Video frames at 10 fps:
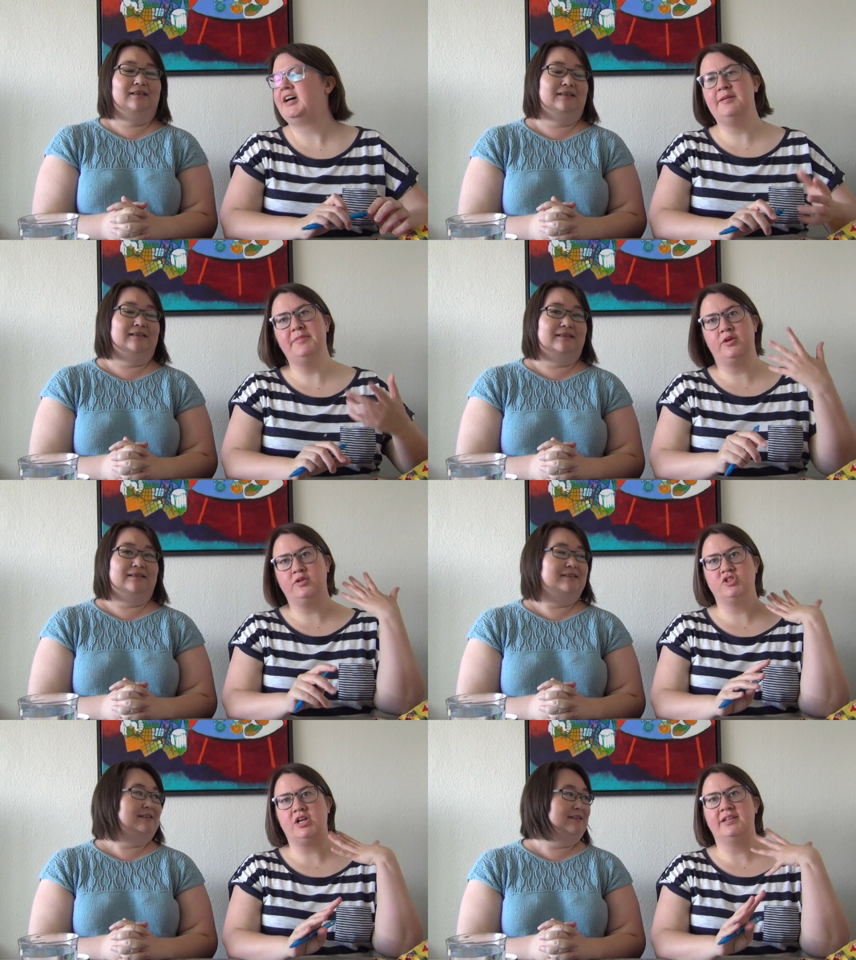Speaker 1: I'm the
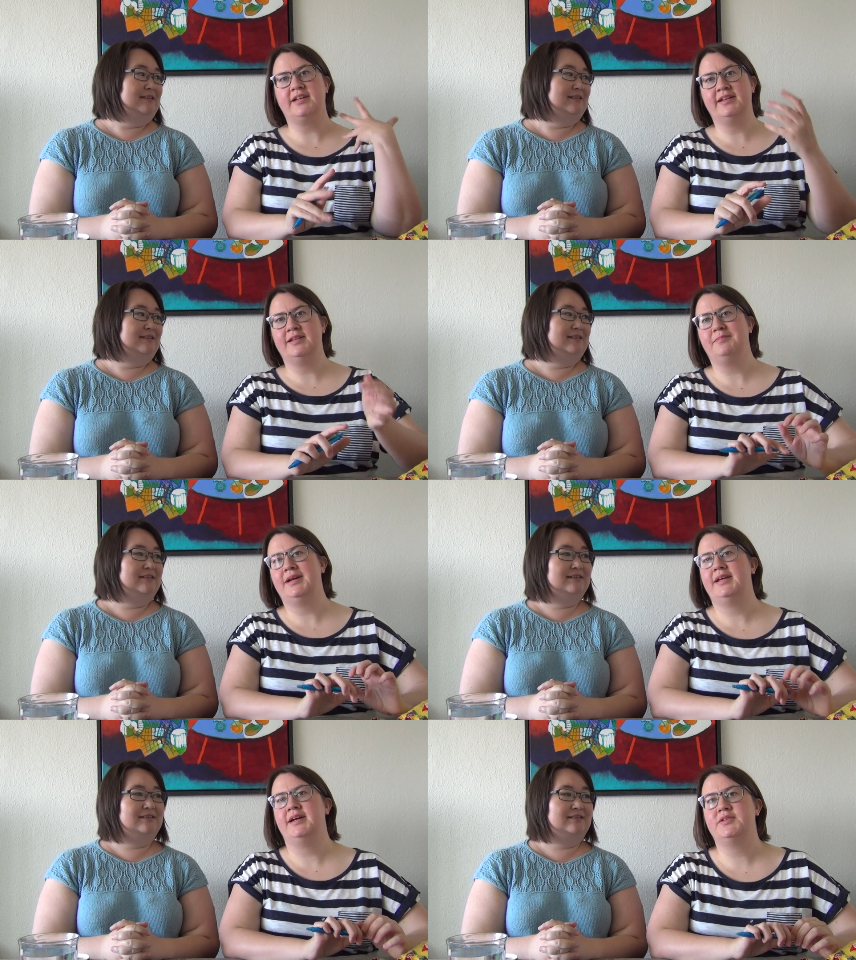good child. I knit
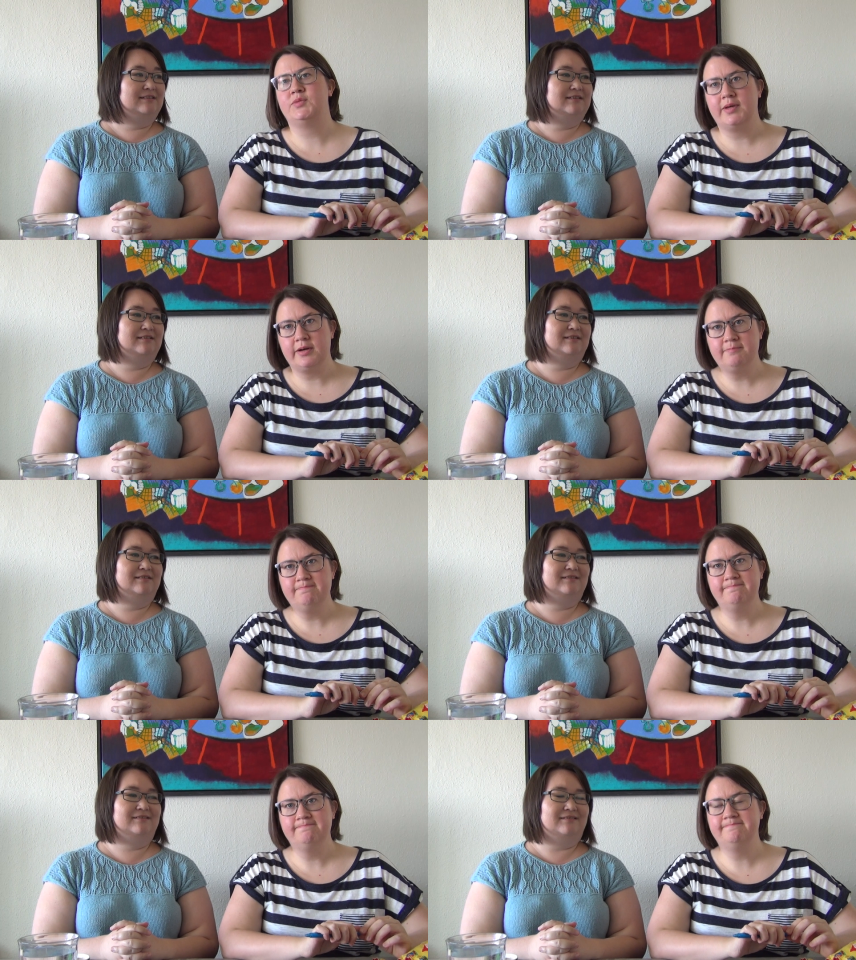my dad's sweater.
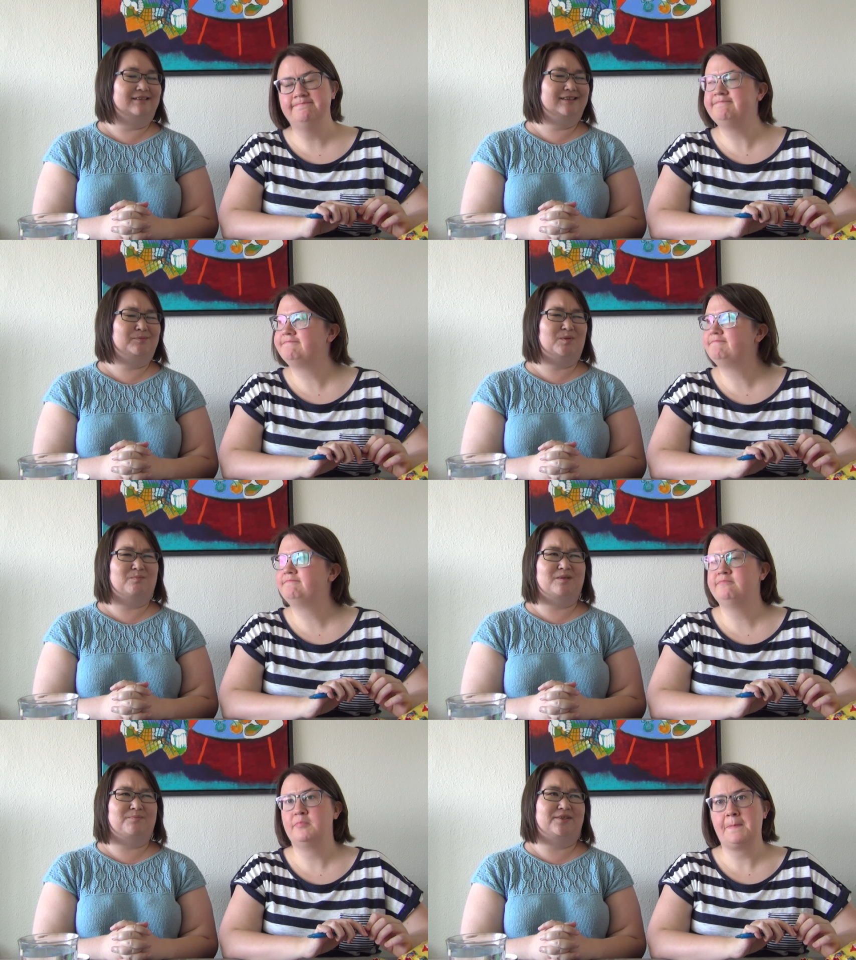I knit my
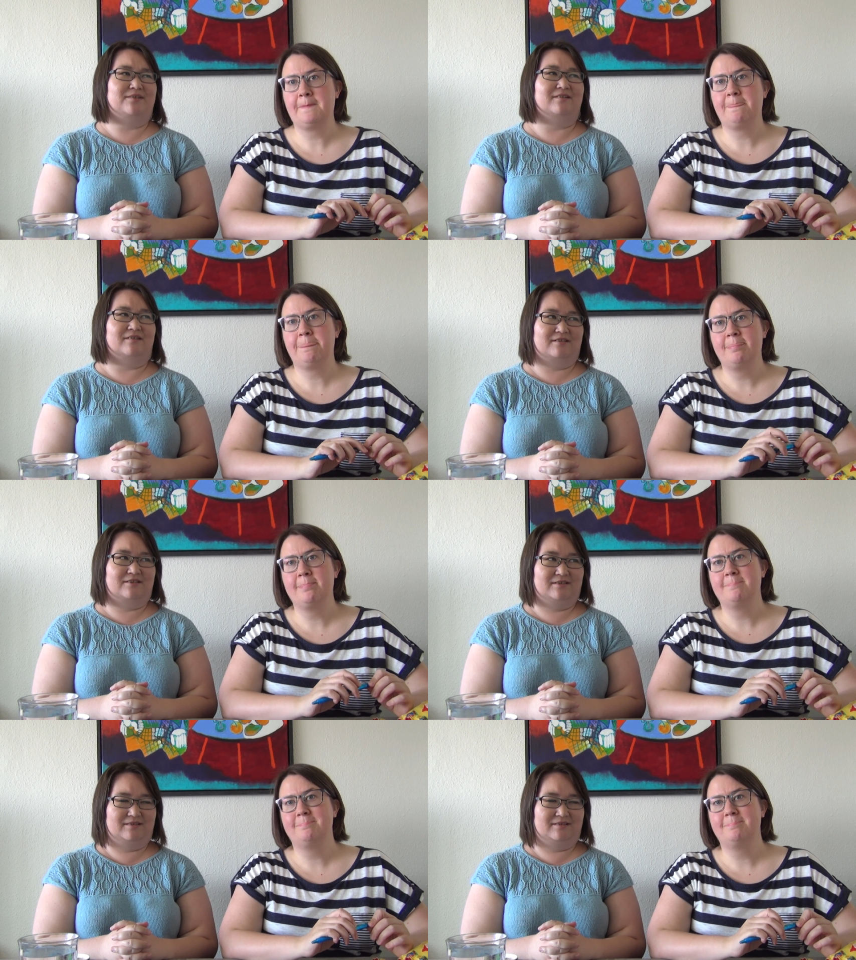mom's socks.